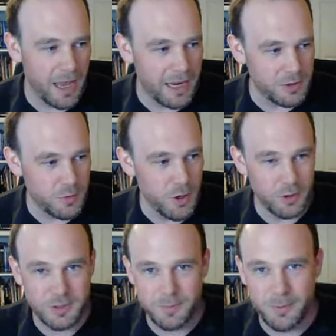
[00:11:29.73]
I do not
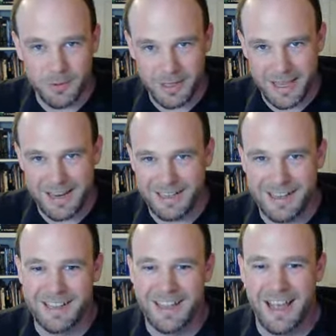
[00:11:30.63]
support the king.
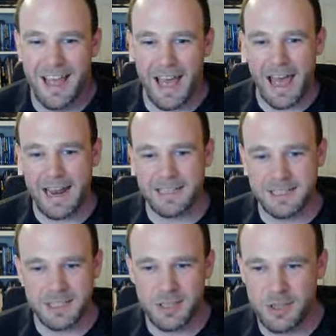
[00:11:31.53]

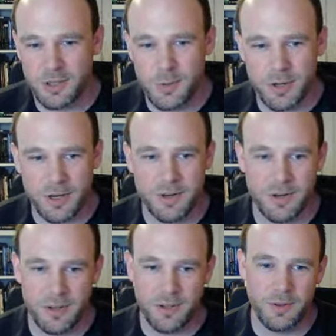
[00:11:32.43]
And you can
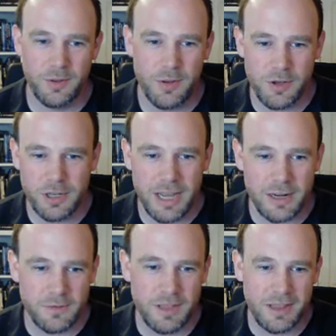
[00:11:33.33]
you can kind of